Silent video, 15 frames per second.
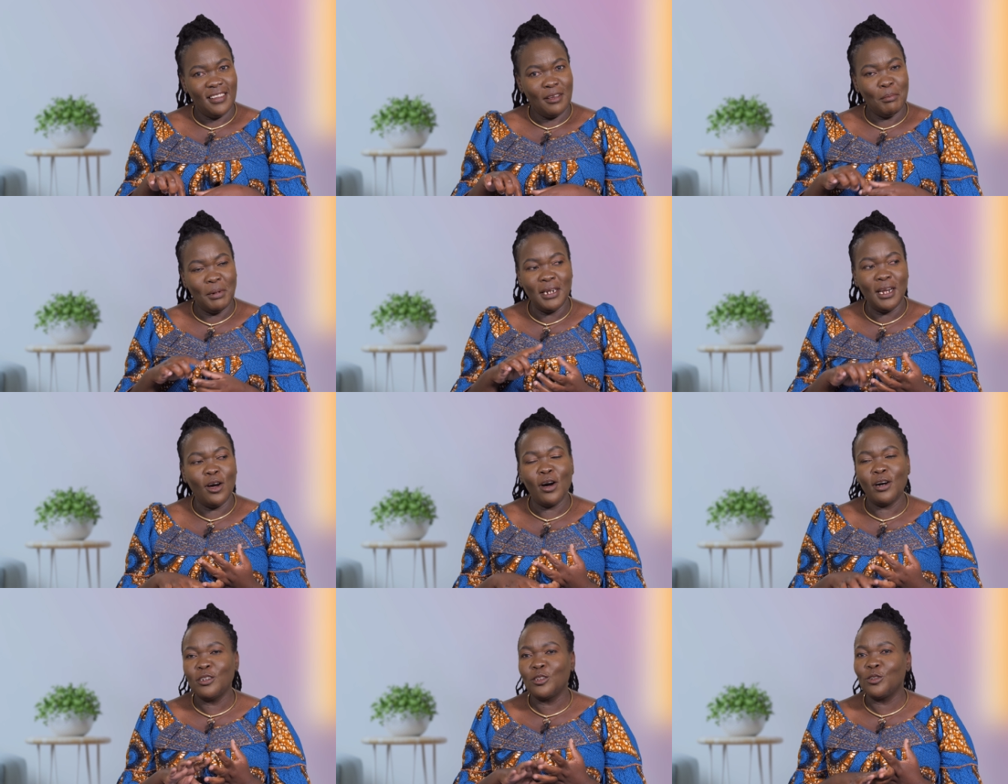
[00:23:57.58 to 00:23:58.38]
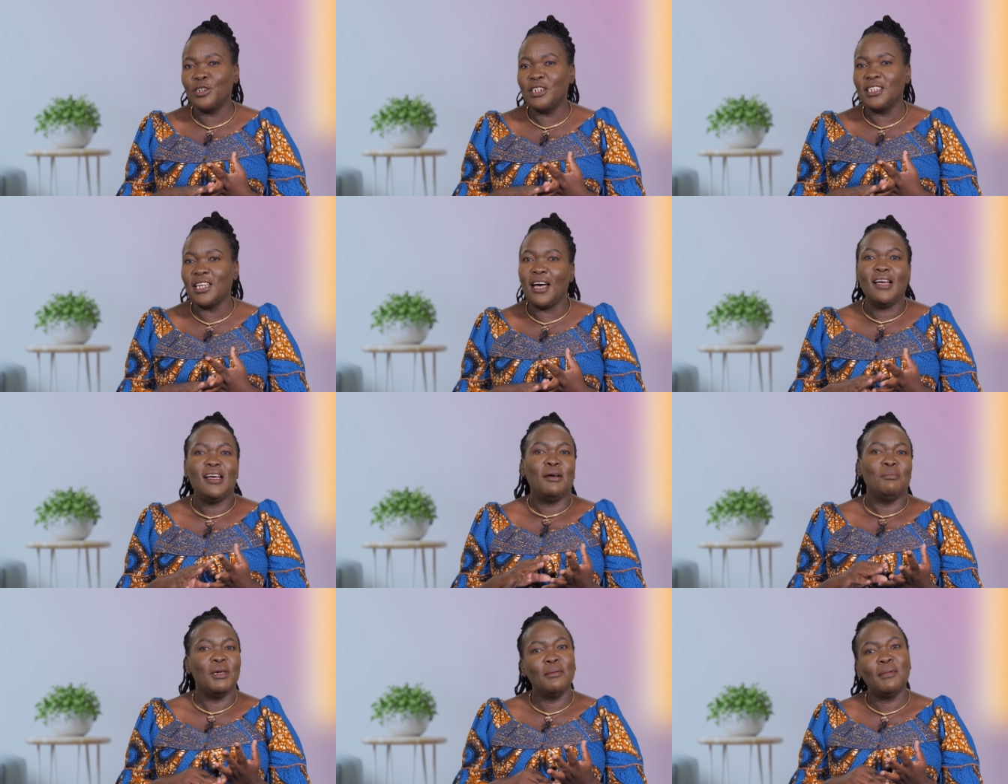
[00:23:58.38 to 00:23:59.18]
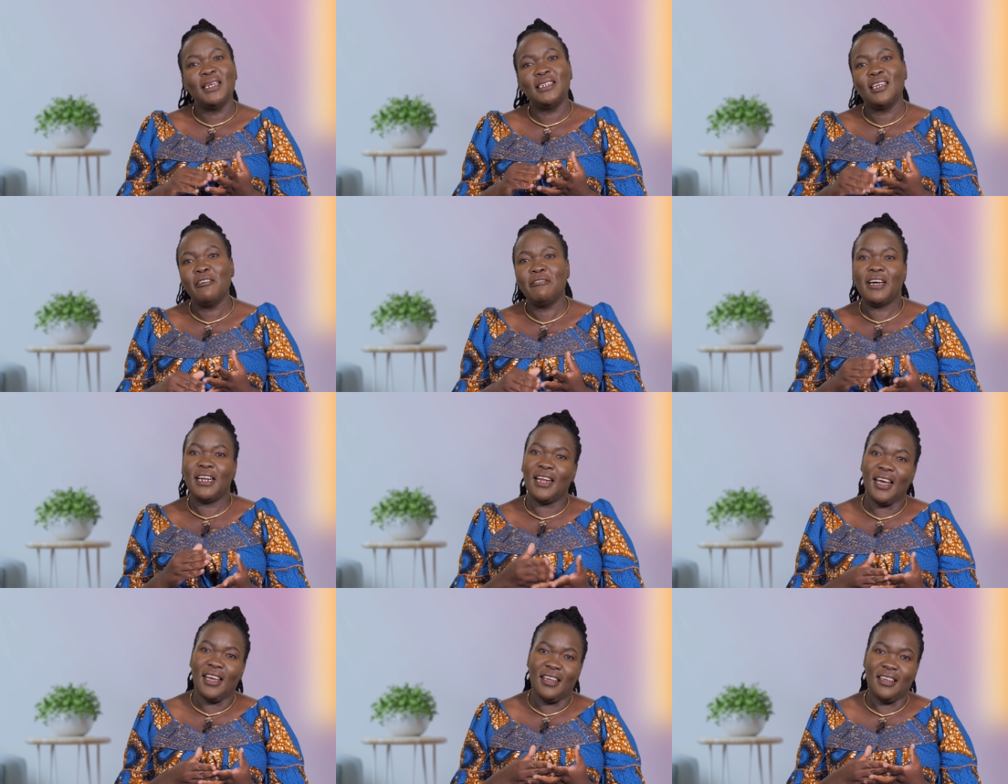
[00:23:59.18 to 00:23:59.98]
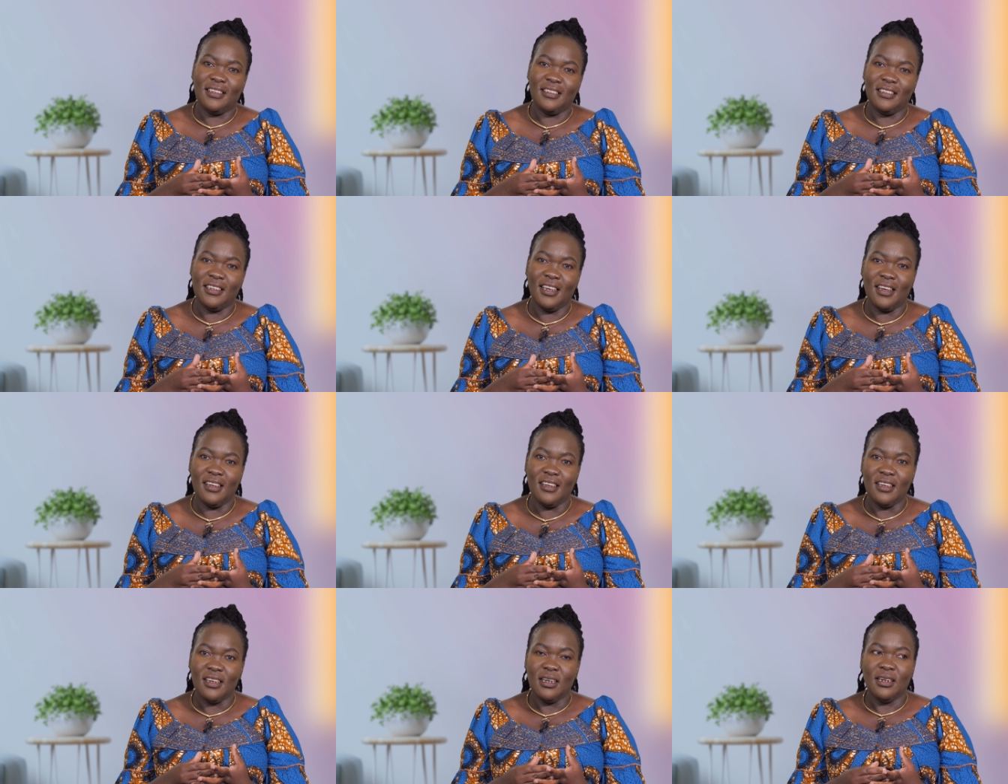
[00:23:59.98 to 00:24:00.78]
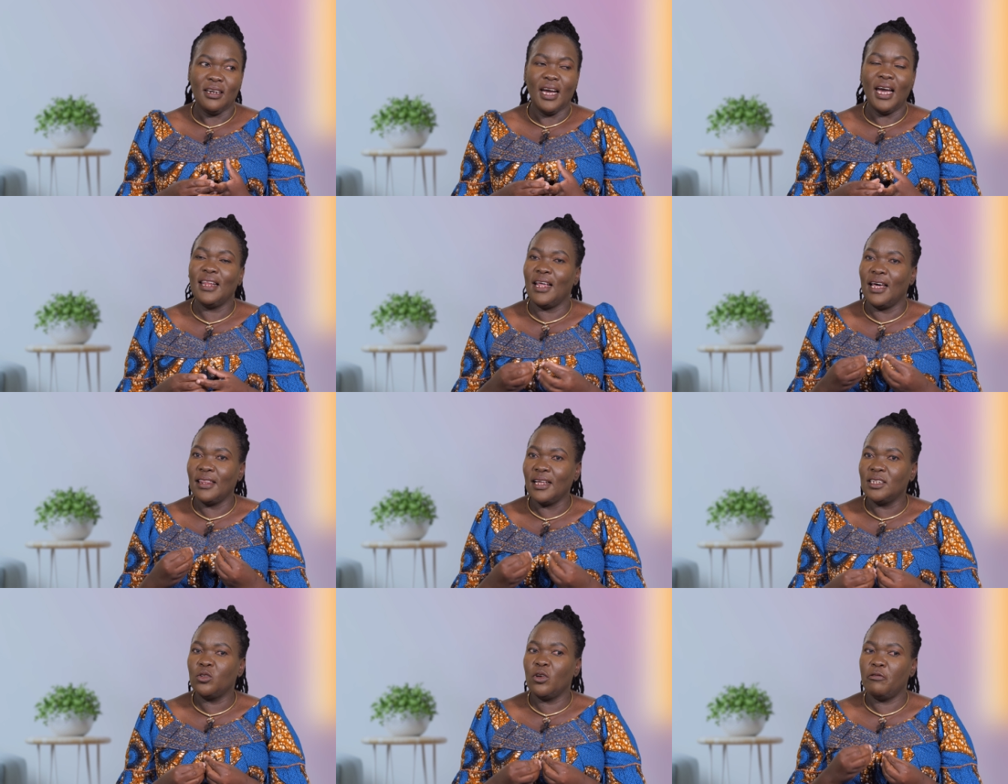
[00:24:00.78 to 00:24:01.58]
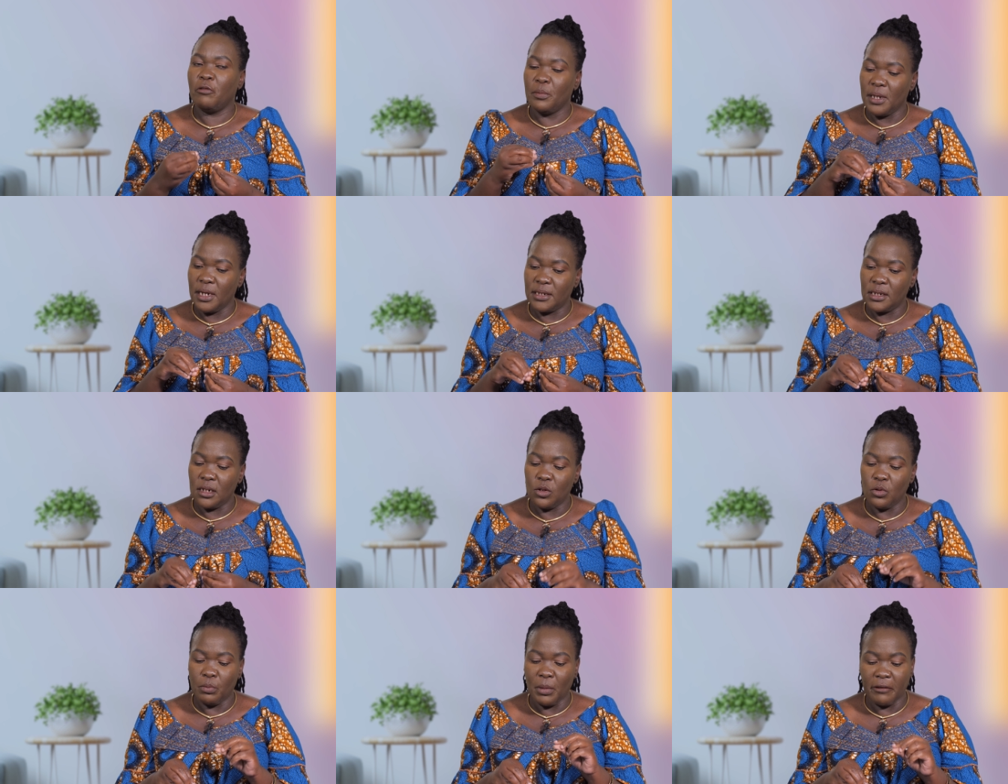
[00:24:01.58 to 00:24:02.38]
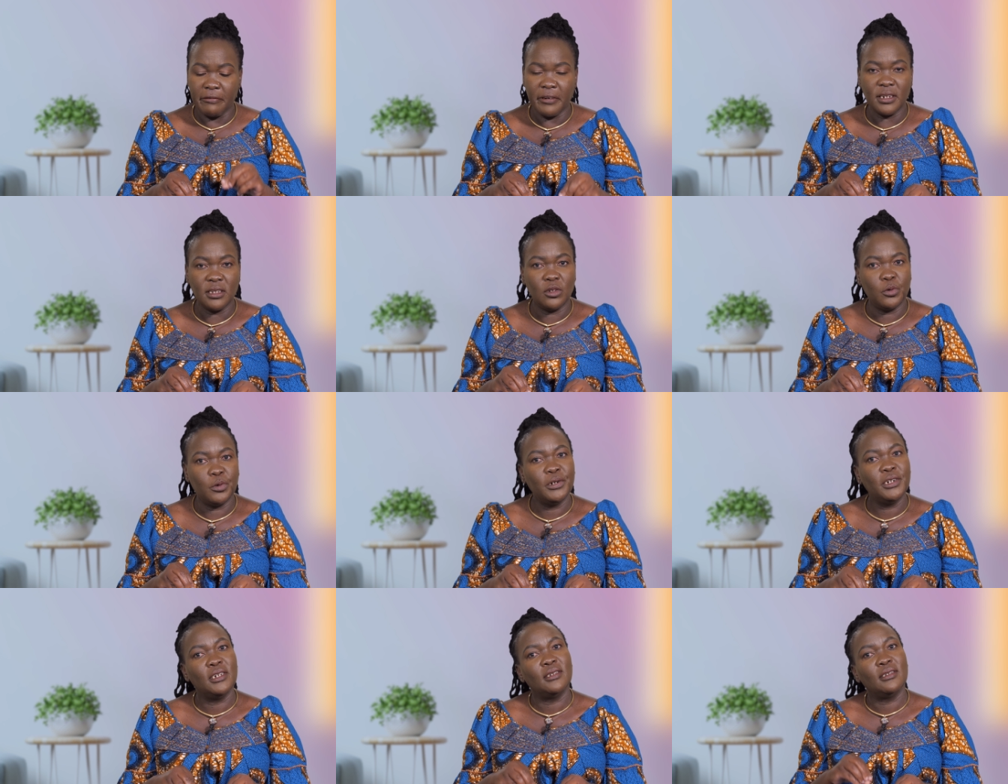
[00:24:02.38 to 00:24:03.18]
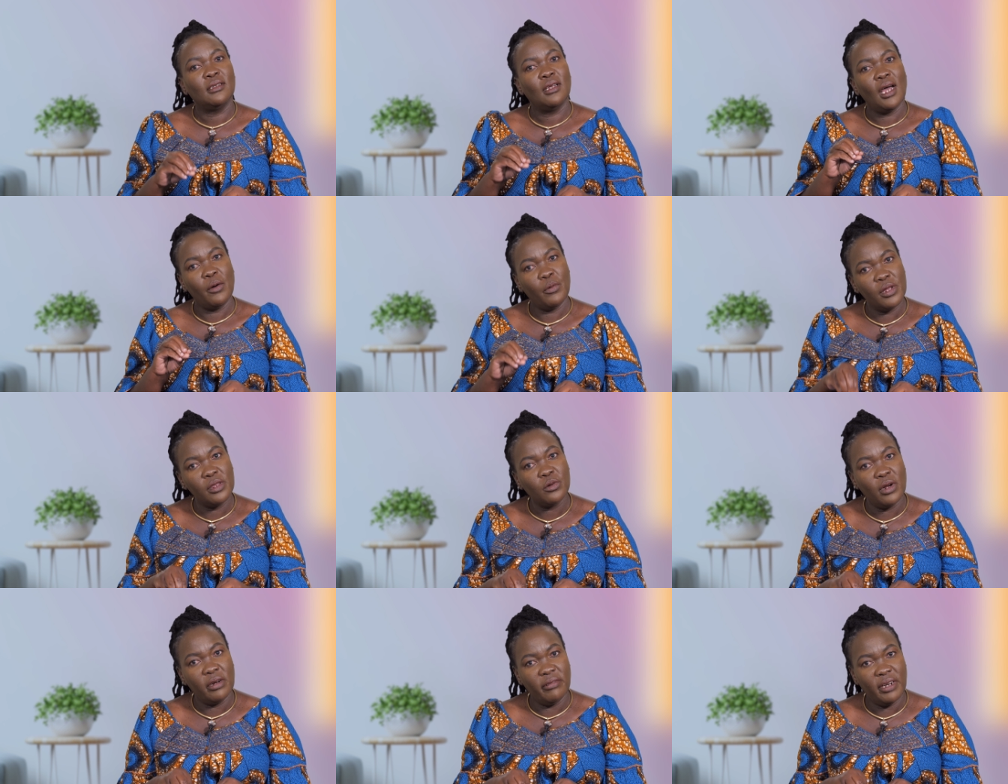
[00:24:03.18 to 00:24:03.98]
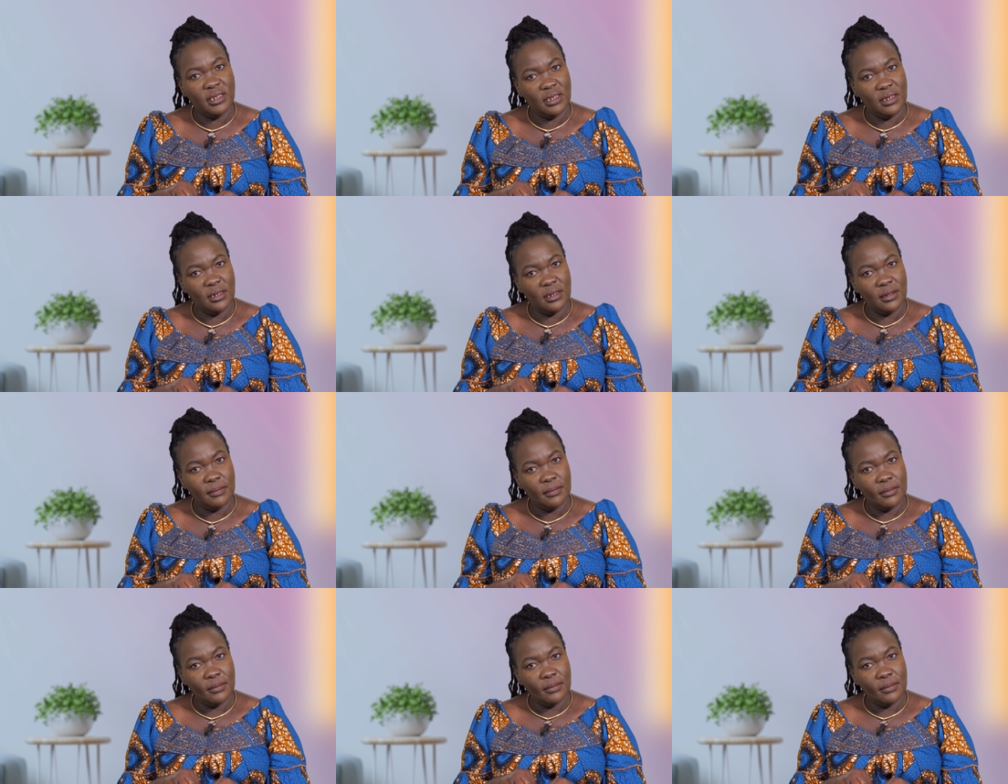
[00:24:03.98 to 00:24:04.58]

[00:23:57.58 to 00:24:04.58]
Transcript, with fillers: But now our stories are me, myself, and I. Yeah? And, and that's why for me, I tell you, my first story is I went through adversity.